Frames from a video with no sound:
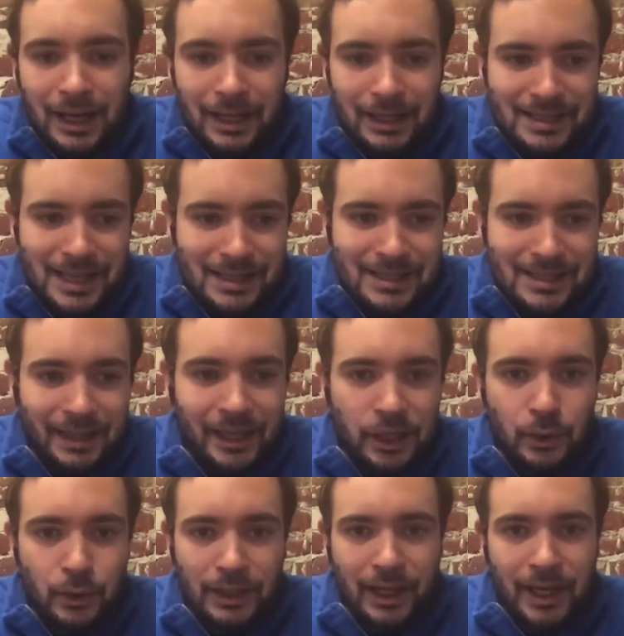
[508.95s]
in the sense that
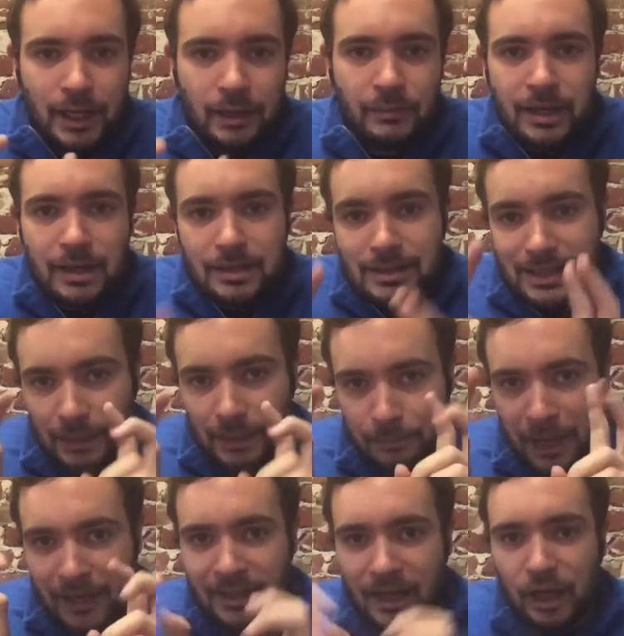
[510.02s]
like you can like see a
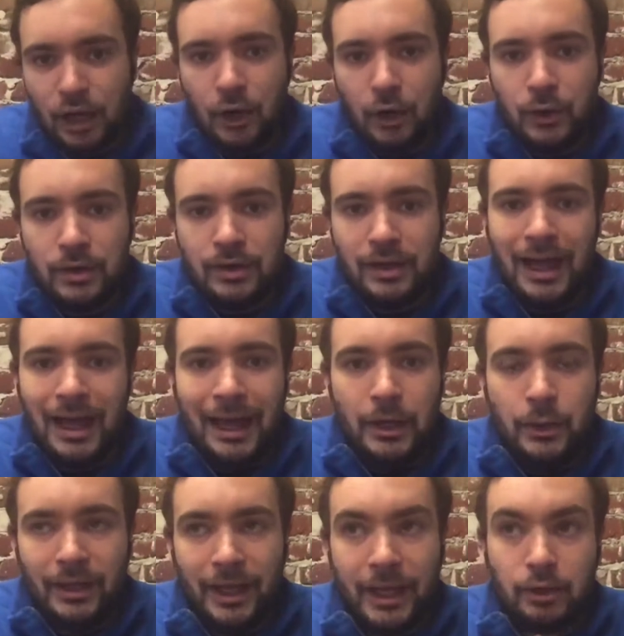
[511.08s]
Python code
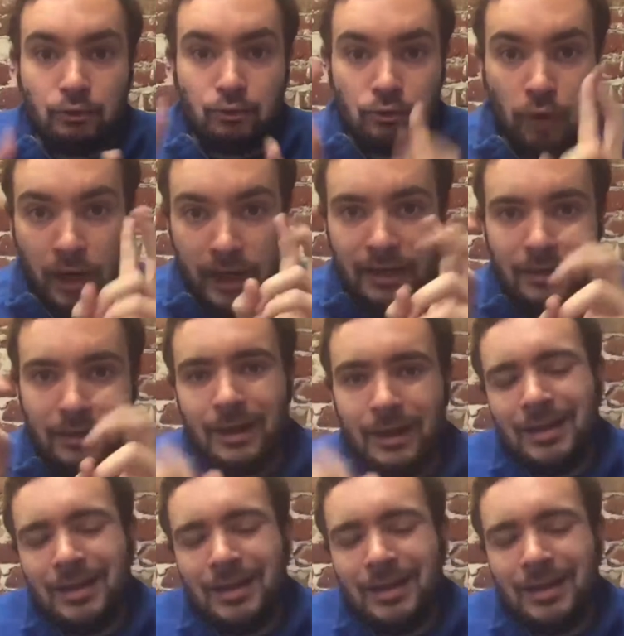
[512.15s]
and you can like run it.